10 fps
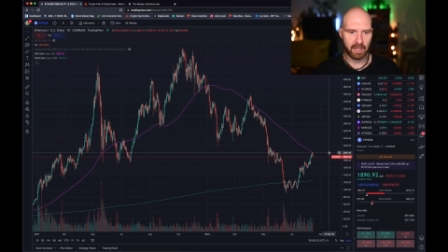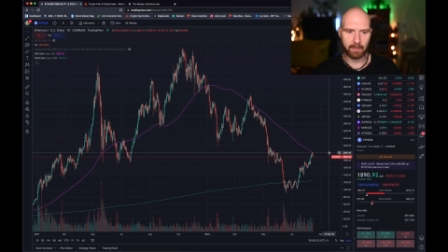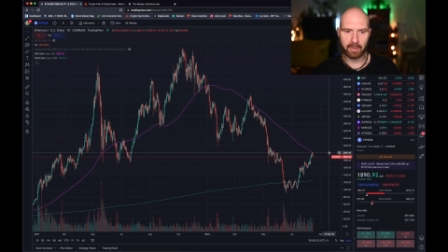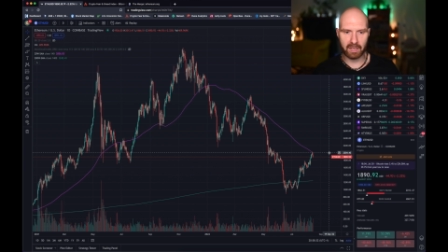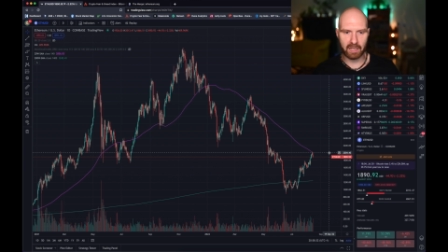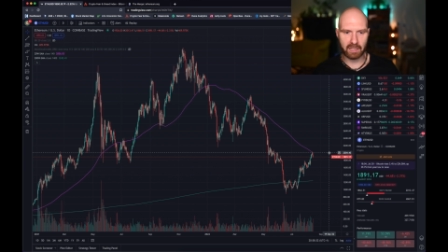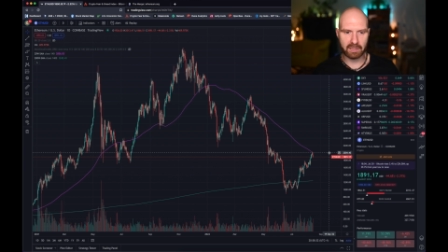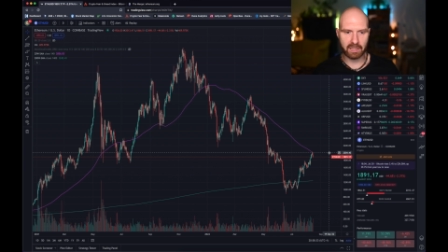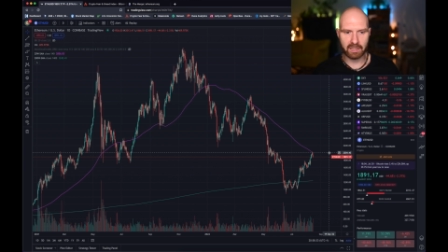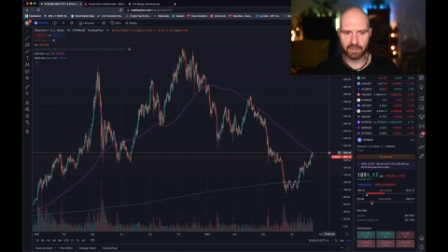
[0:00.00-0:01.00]

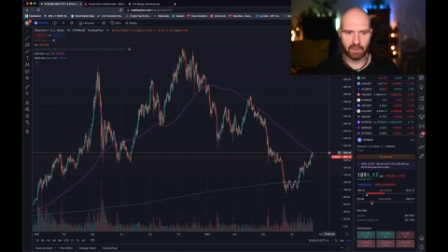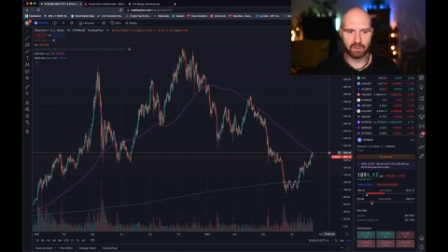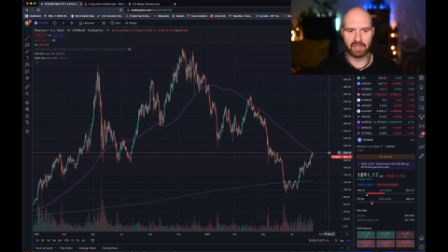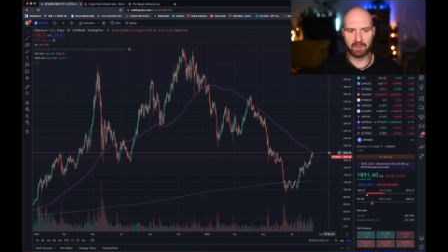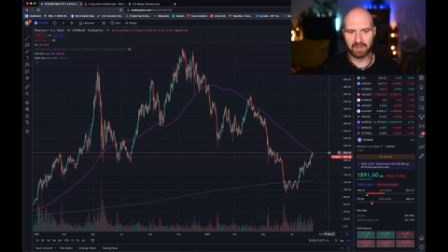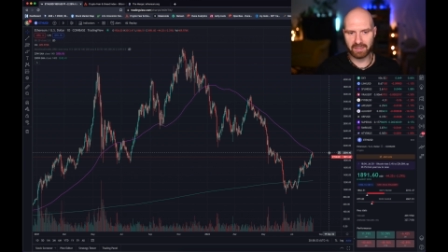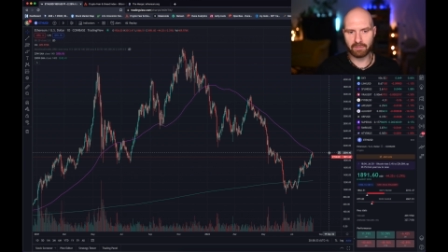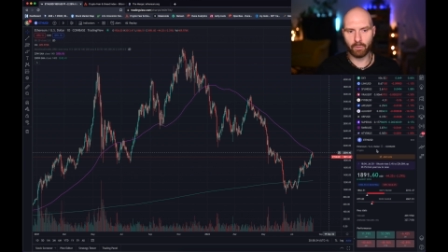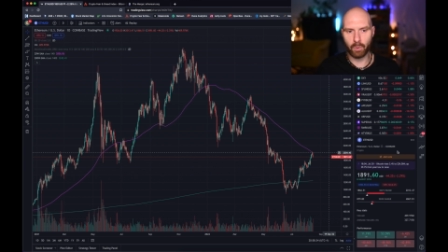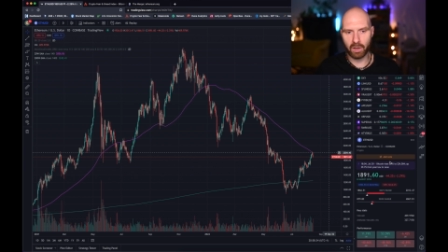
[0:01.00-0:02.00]
But in the short term, it's
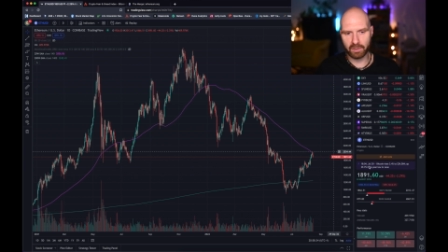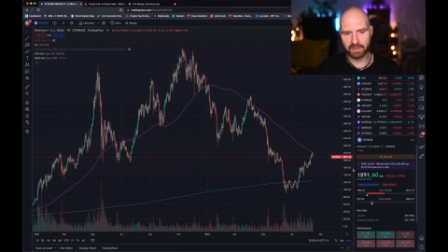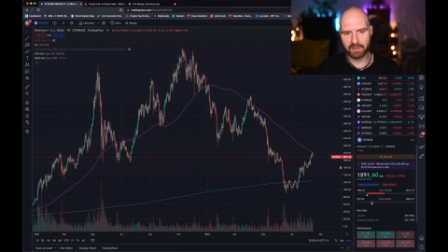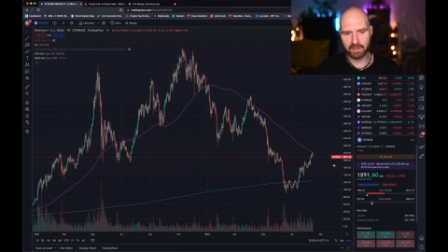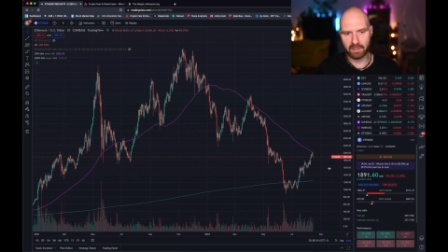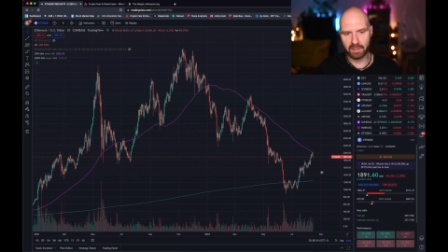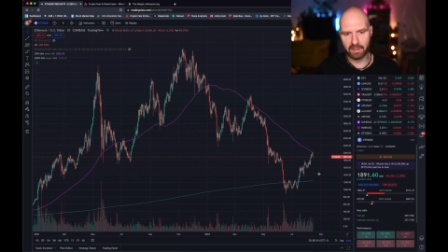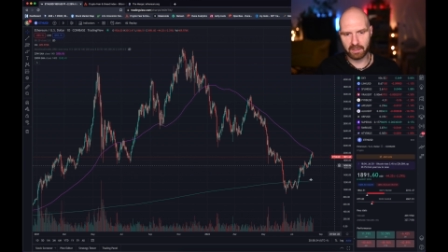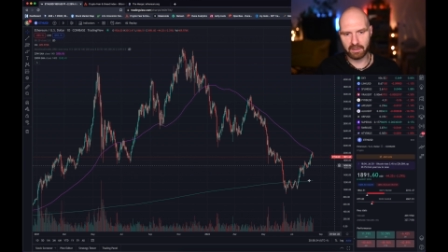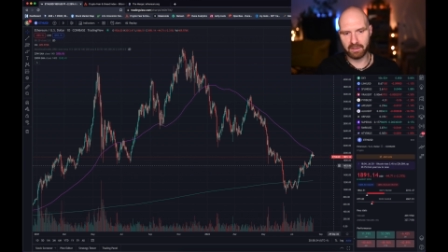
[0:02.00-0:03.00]
worth
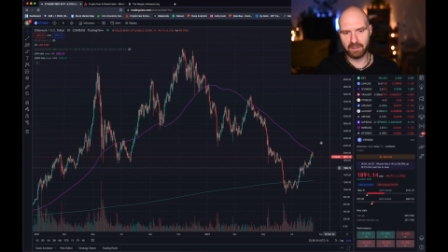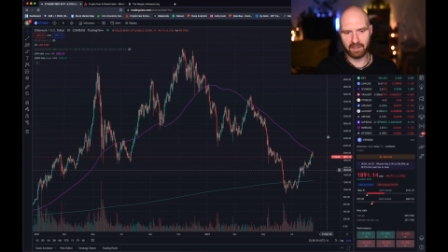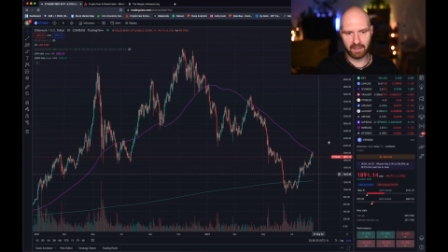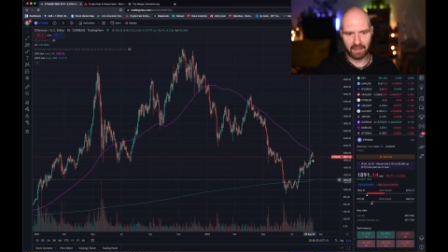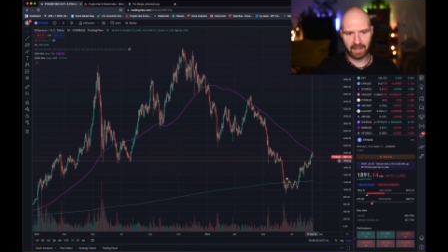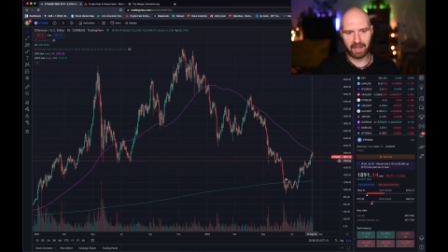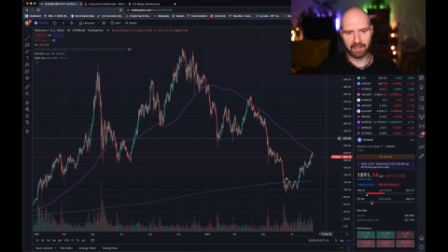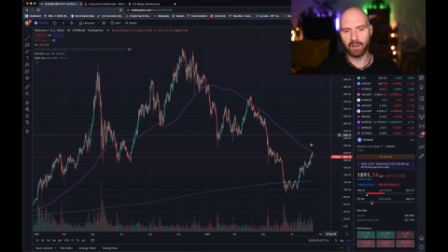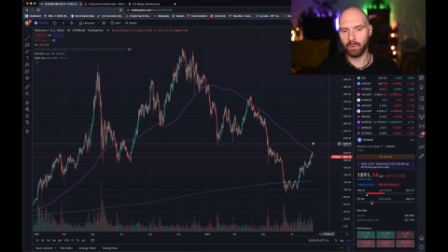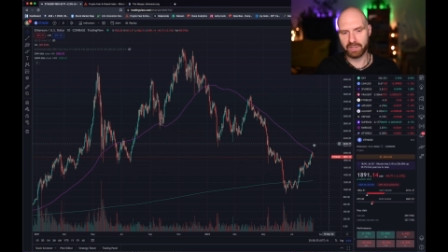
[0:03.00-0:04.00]

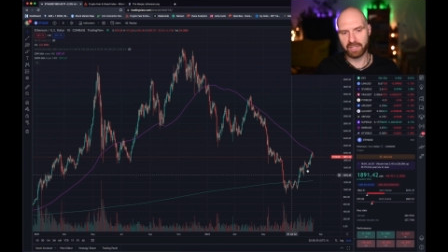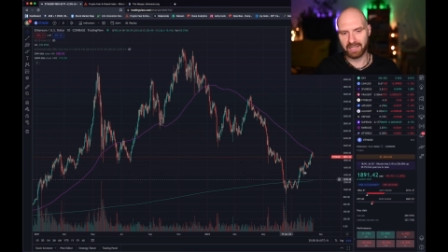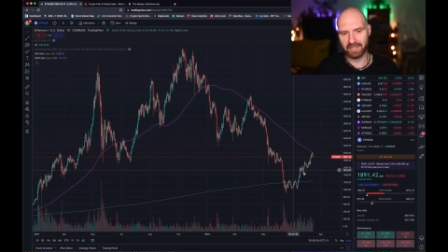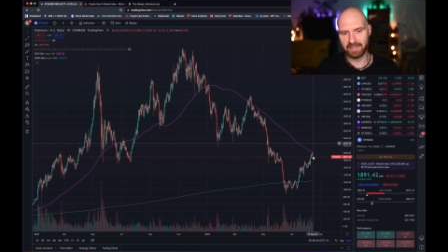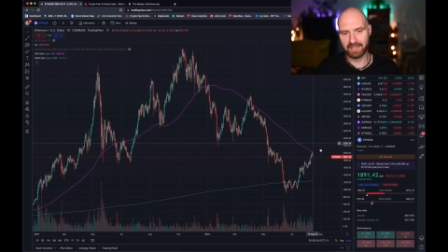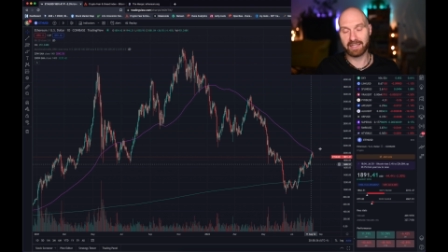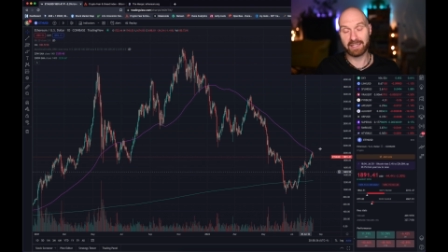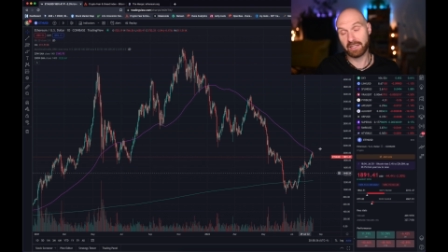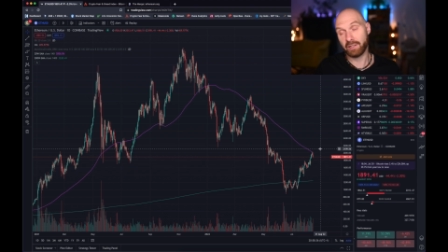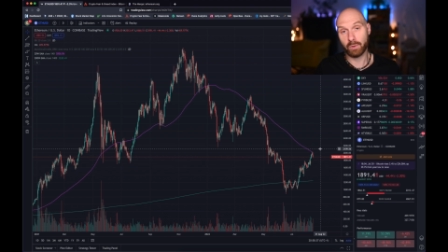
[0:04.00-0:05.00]
acknowledging that this is
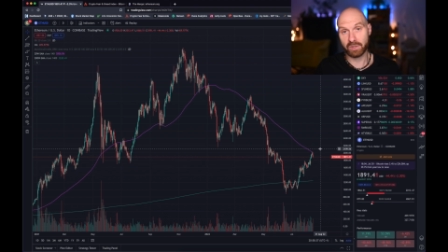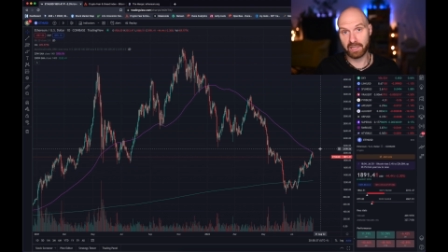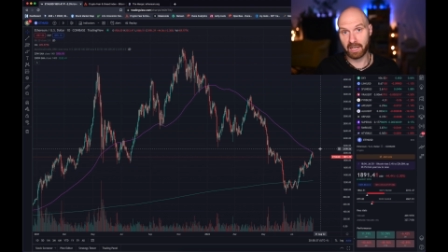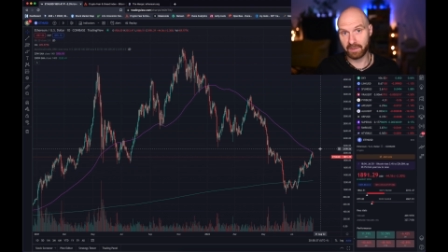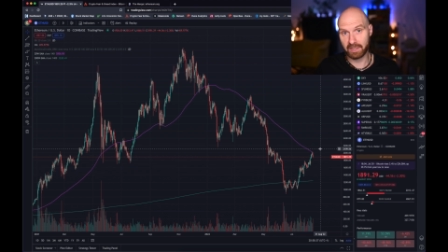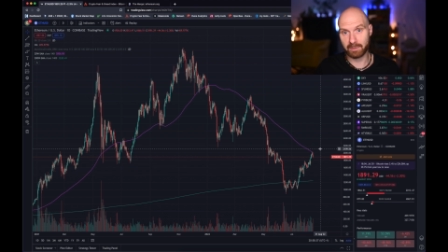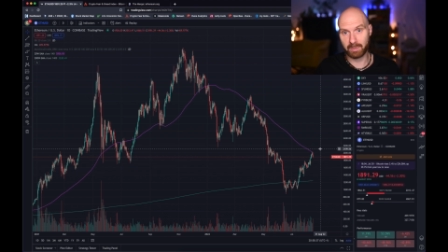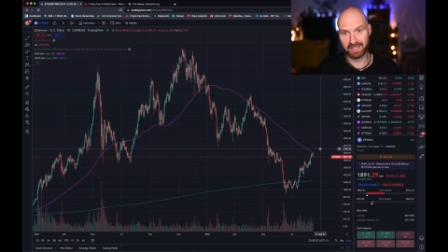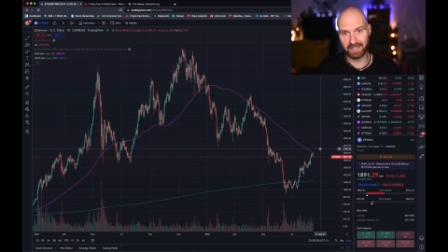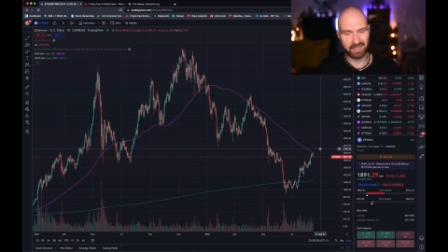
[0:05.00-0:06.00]
essentially what's driving this
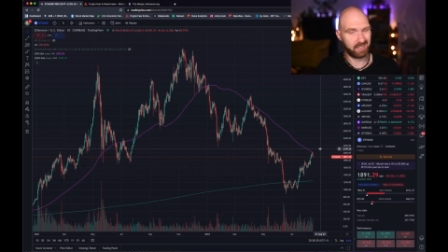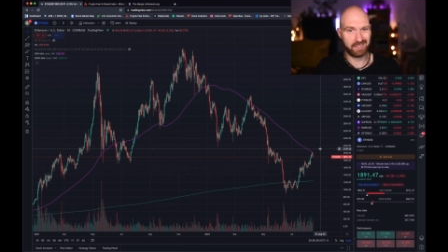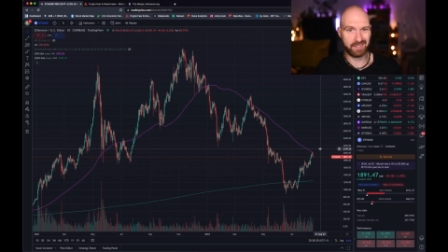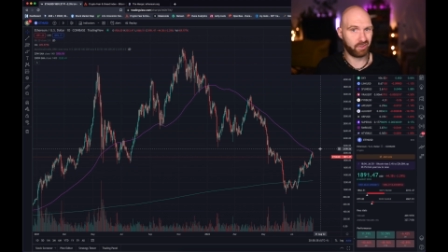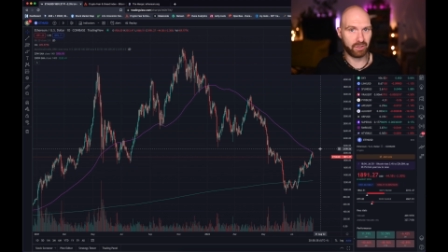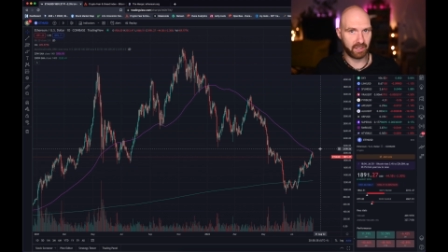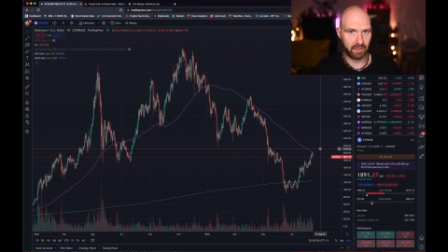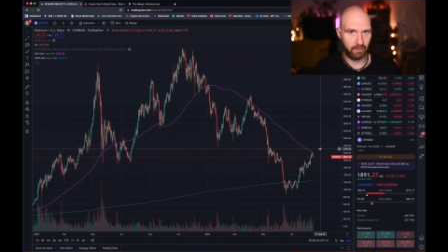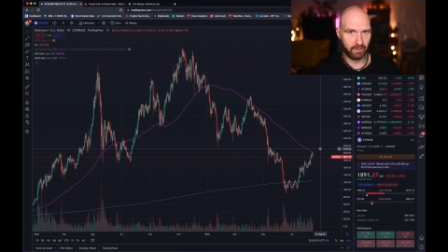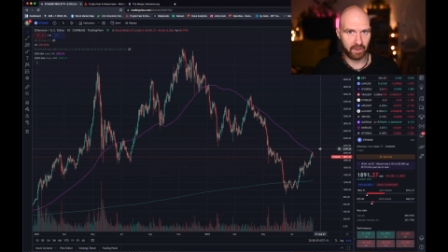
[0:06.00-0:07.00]
price action and it's not going to
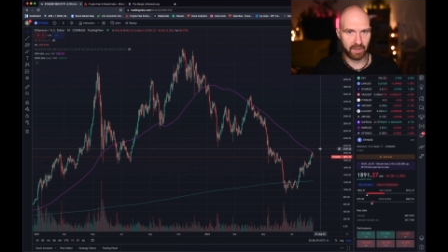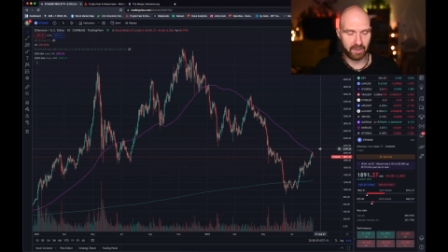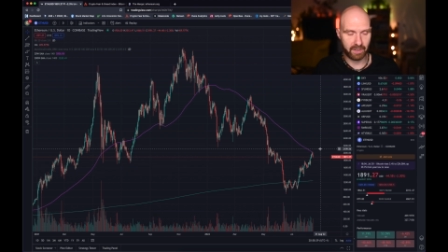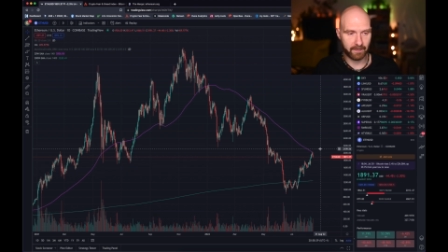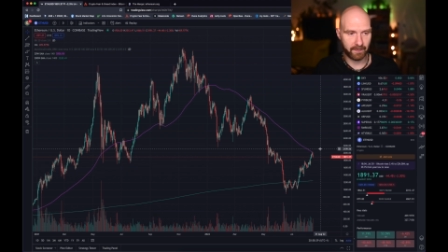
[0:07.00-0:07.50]
go forever.